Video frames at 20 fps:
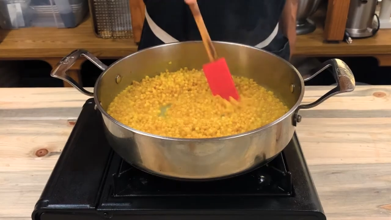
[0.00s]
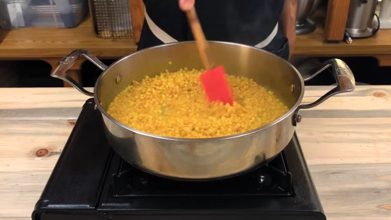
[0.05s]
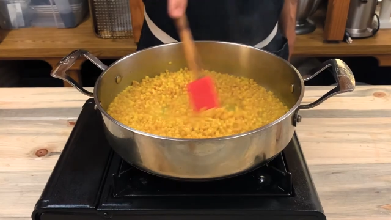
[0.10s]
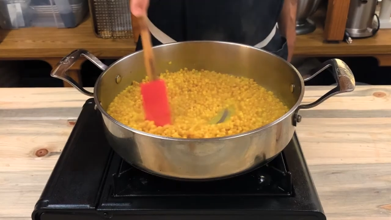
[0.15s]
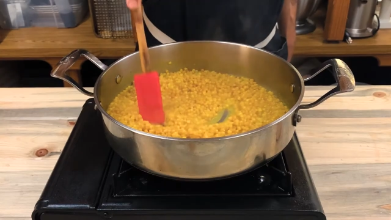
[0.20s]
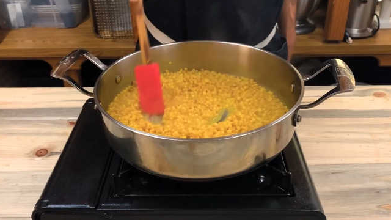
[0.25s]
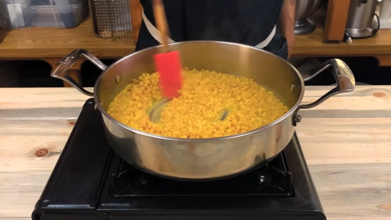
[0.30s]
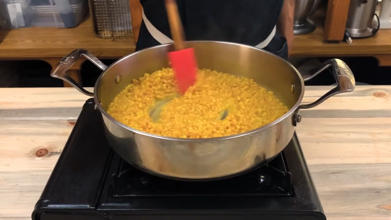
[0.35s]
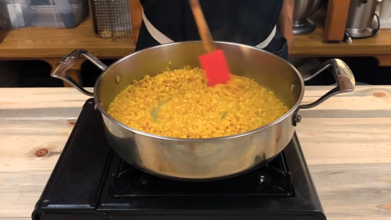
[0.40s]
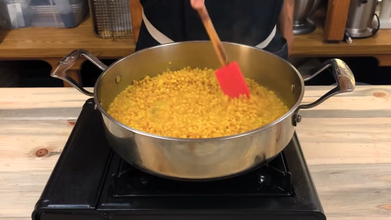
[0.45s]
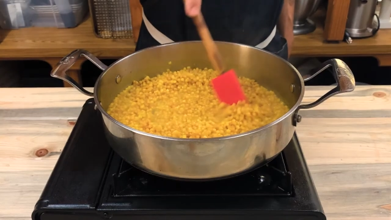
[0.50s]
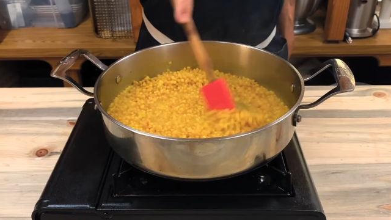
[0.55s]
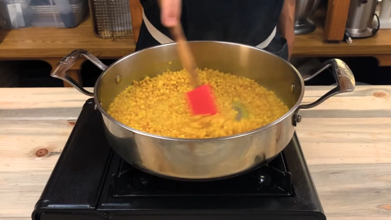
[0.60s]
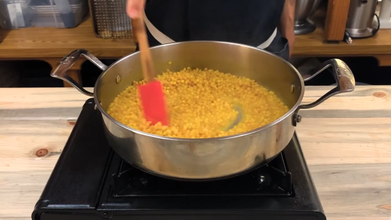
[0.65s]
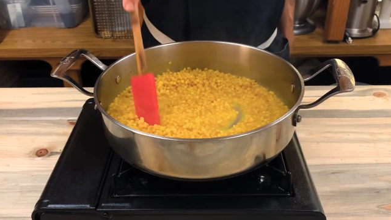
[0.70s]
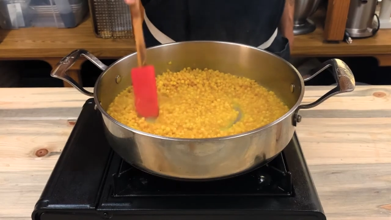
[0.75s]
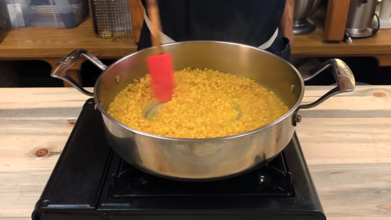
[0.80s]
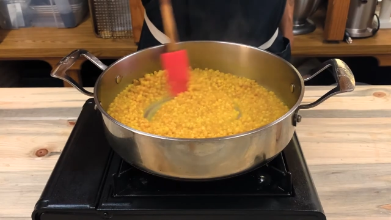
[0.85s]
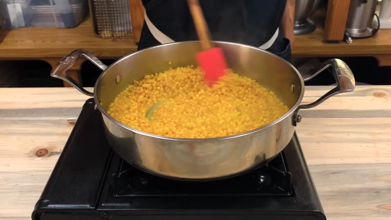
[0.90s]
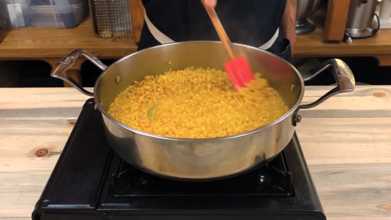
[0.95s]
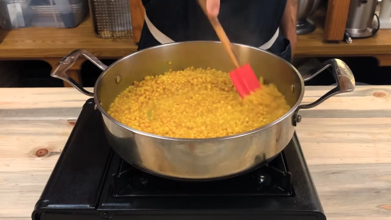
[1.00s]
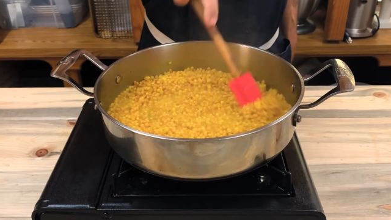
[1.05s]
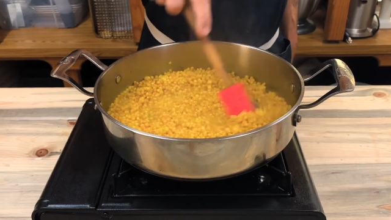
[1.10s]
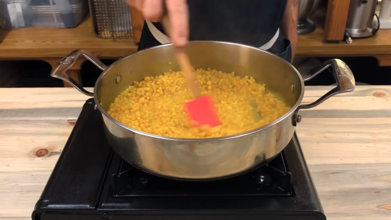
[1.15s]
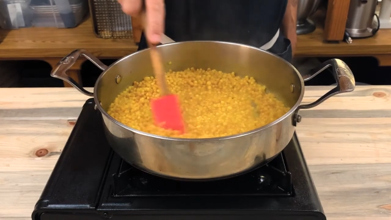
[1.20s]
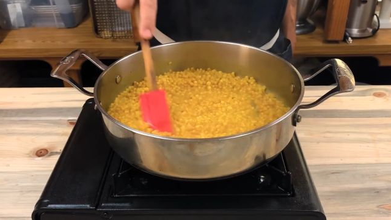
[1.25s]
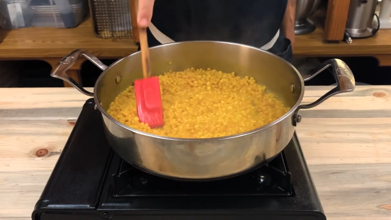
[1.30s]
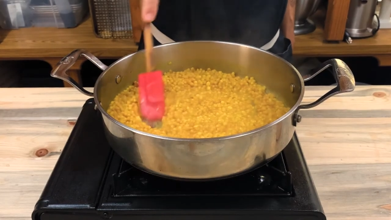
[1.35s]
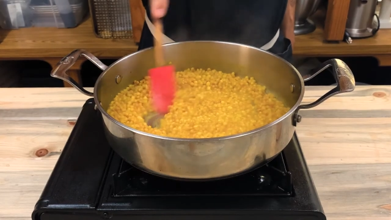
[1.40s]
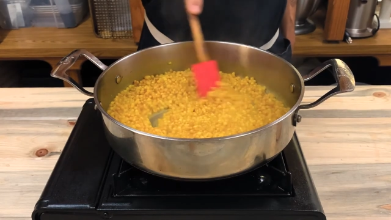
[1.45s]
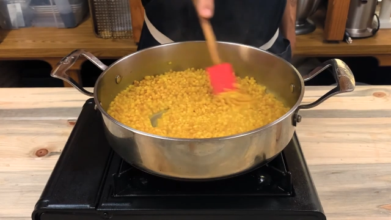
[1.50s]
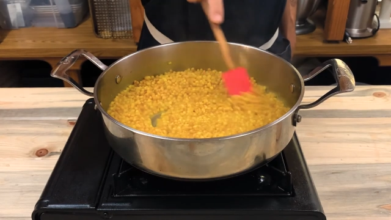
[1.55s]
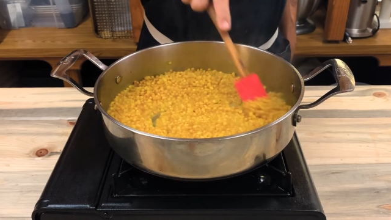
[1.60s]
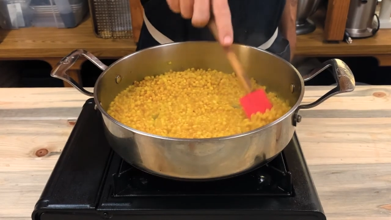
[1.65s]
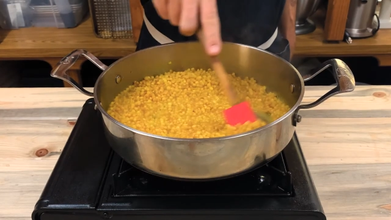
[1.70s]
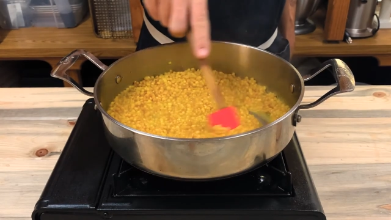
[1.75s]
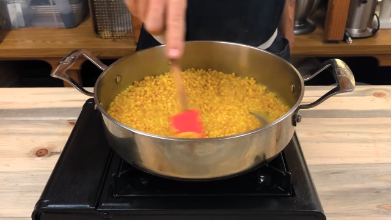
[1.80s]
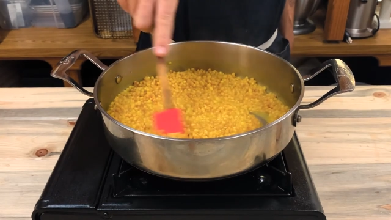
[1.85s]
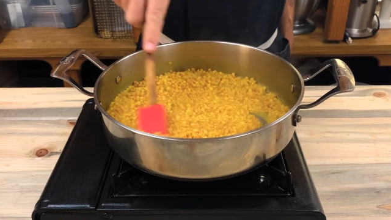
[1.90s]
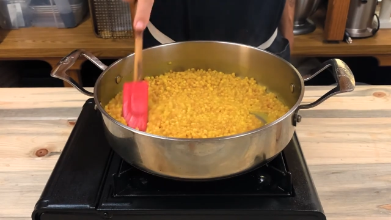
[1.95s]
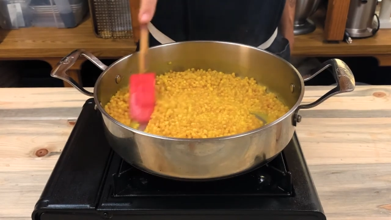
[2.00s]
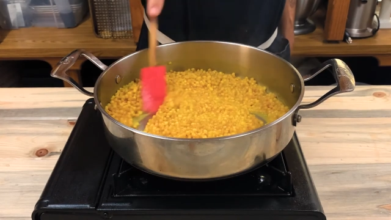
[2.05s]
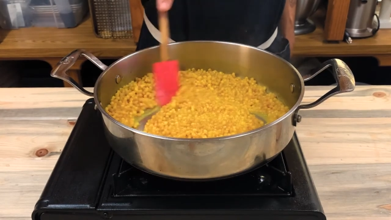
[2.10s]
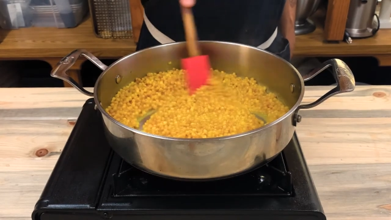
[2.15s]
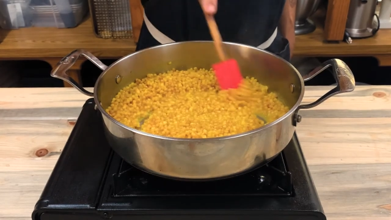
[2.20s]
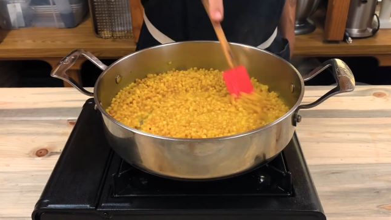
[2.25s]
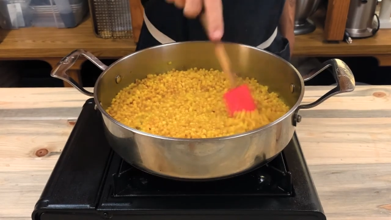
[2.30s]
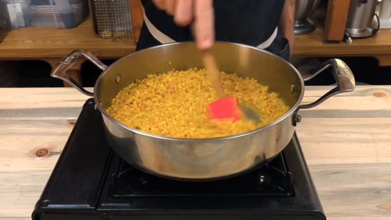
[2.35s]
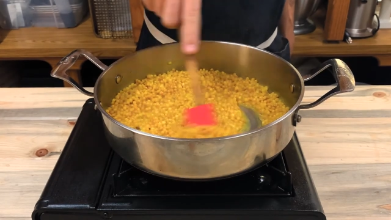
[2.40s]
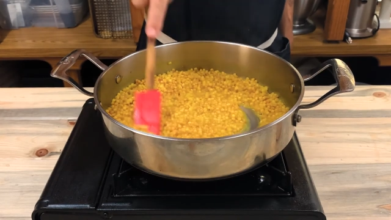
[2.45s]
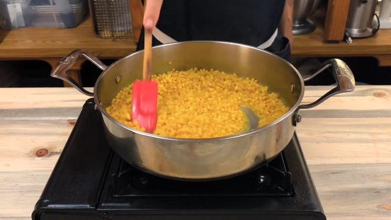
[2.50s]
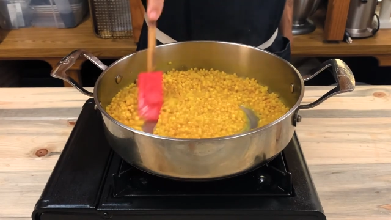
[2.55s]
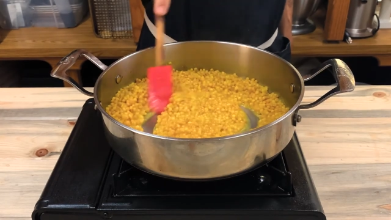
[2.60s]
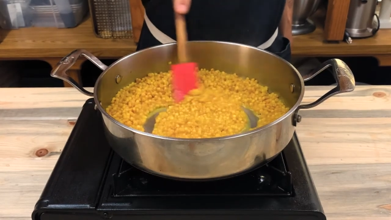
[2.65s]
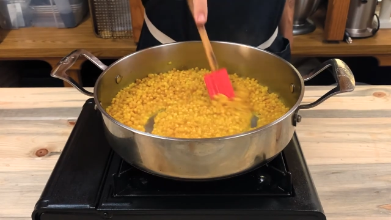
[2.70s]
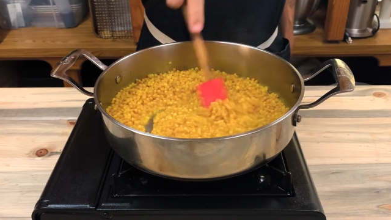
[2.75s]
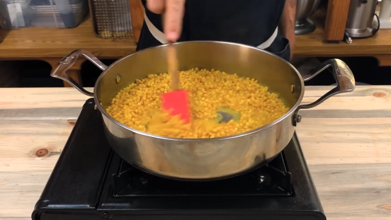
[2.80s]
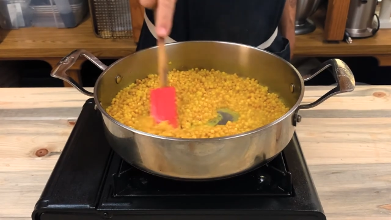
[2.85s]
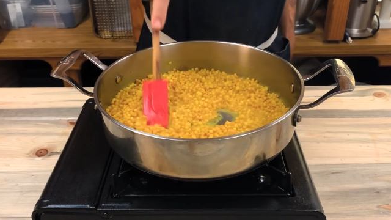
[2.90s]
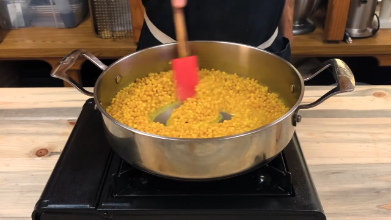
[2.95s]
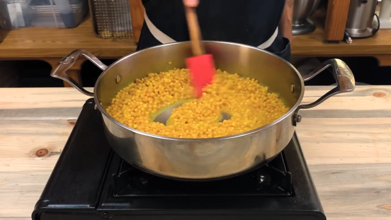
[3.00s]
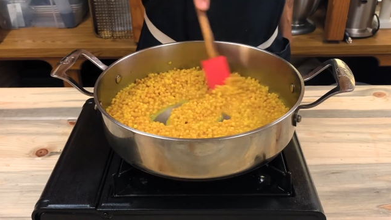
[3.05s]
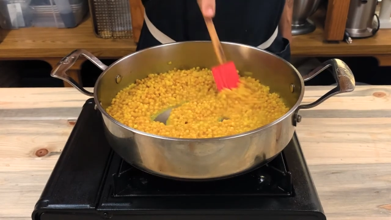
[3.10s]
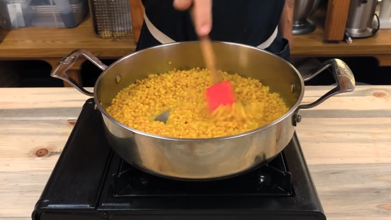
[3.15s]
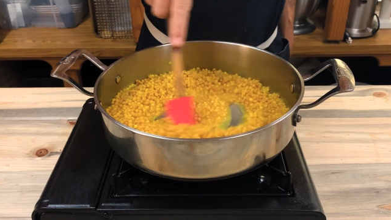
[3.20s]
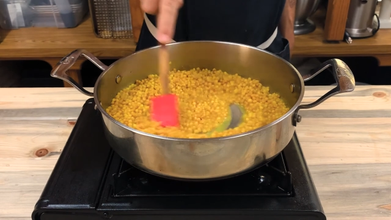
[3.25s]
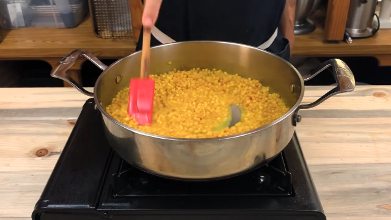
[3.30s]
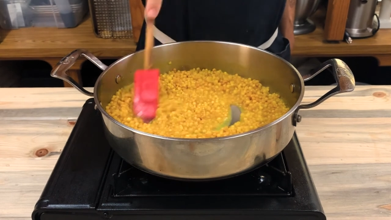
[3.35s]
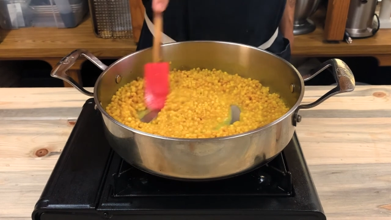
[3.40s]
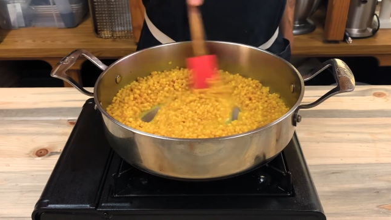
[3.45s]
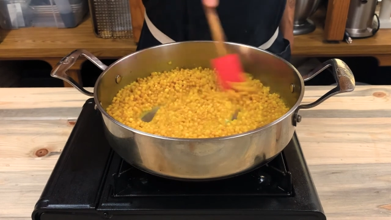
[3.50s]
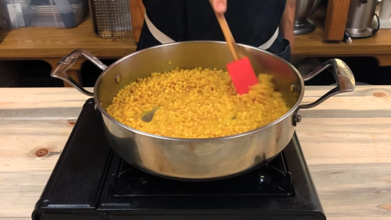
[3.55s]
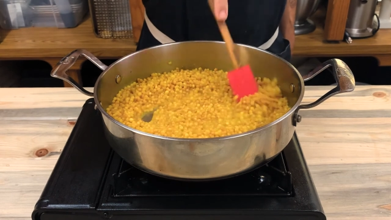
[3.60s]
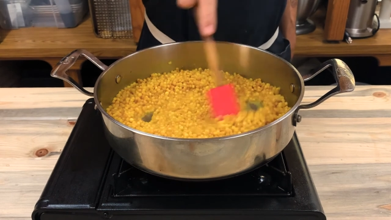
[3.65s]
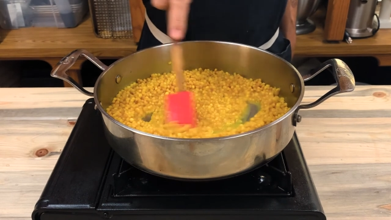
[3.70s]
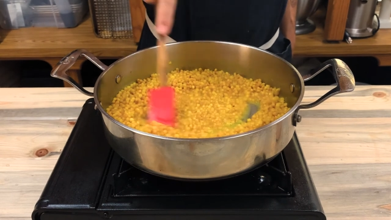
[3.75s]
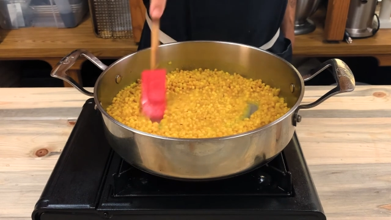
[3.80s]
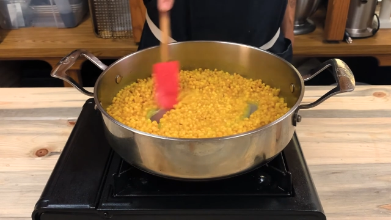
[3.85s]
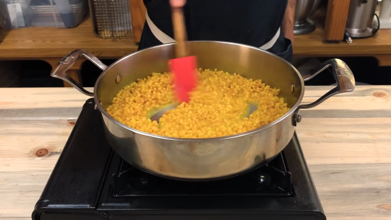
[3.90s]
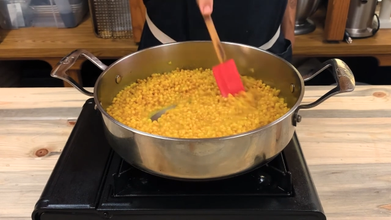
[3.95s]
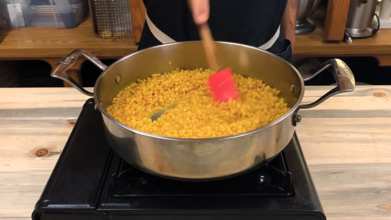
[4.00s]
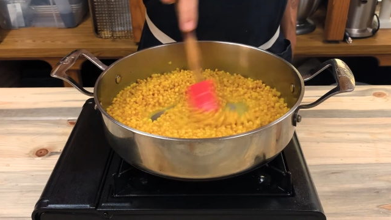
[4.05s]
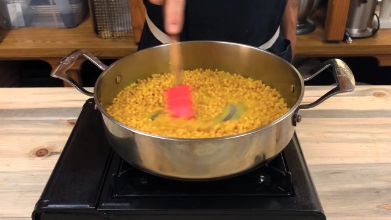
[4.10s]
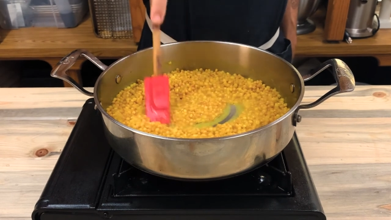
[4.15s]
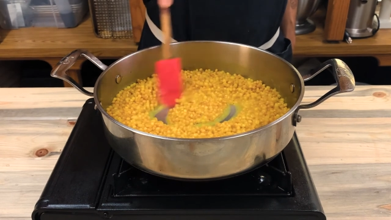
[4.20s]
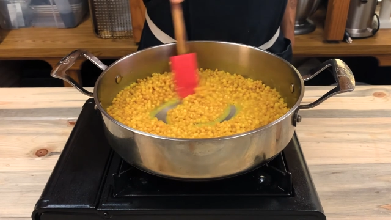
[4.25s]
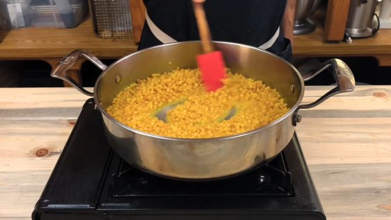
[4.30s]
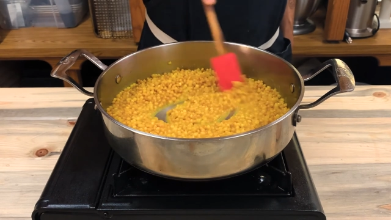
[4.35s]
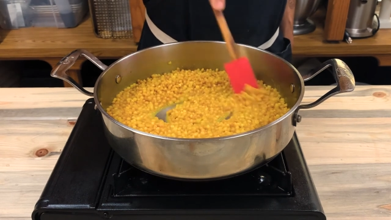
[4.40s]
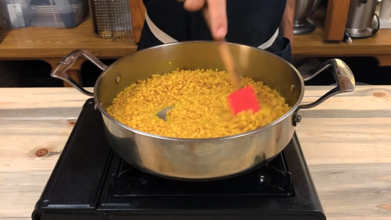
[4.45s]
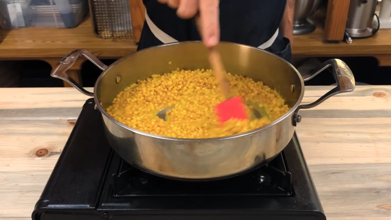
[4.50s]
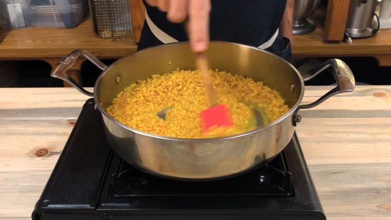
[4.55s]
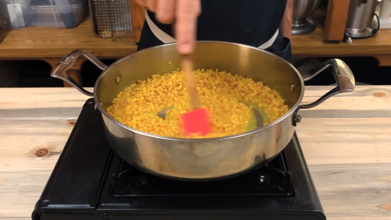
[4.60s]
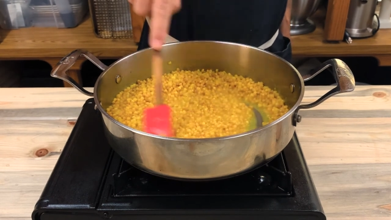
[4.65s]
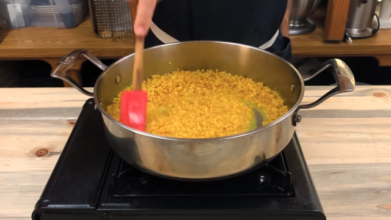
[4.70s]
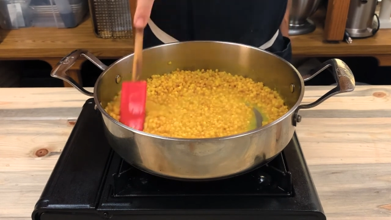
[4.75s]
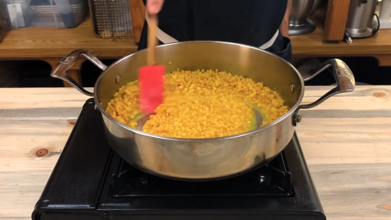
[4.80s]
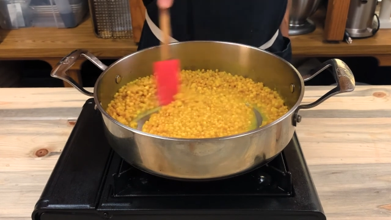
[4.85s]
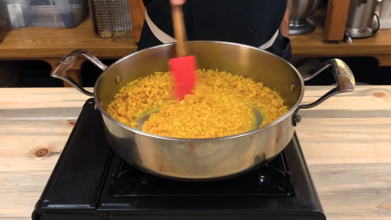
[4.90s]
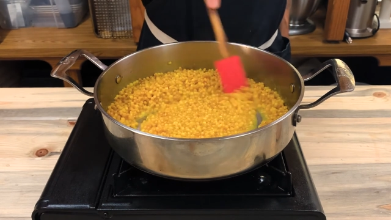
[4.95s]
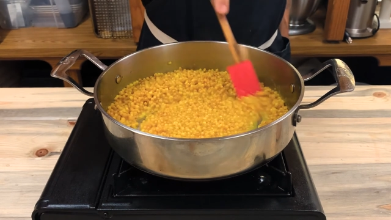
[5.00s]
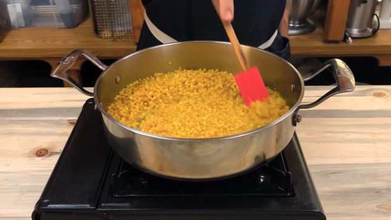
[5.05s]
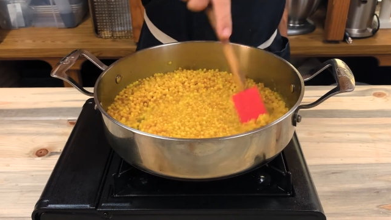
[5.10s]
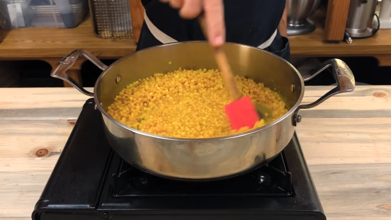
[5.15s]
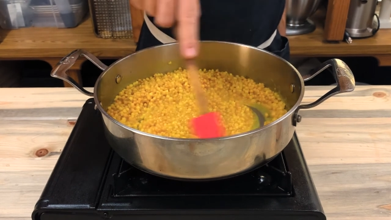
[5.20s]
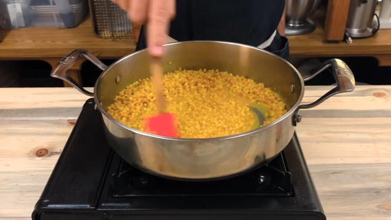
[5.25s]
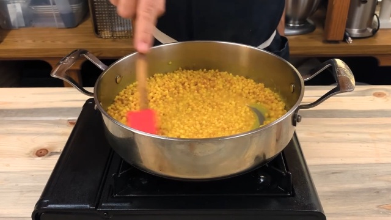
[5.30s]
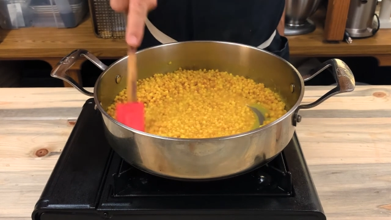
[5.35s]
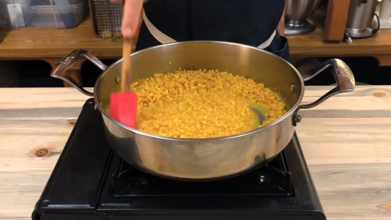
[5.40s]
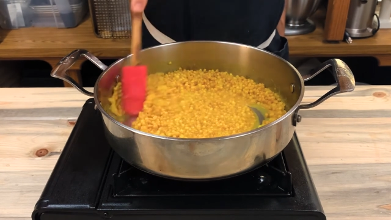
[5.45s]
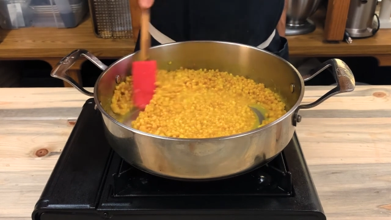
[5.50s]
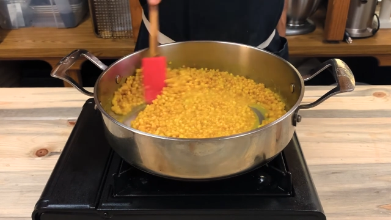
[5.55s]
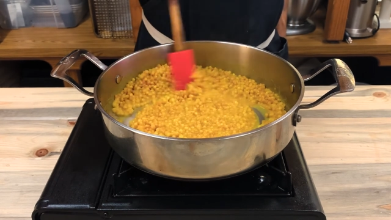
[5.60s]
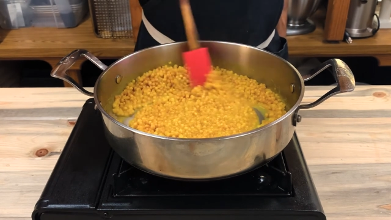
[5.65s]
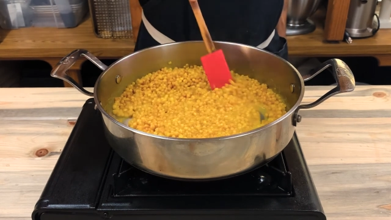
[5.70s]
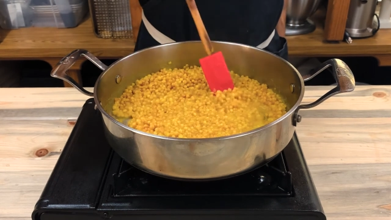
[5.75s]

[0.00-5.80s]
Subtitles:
[unreadable: no face in view]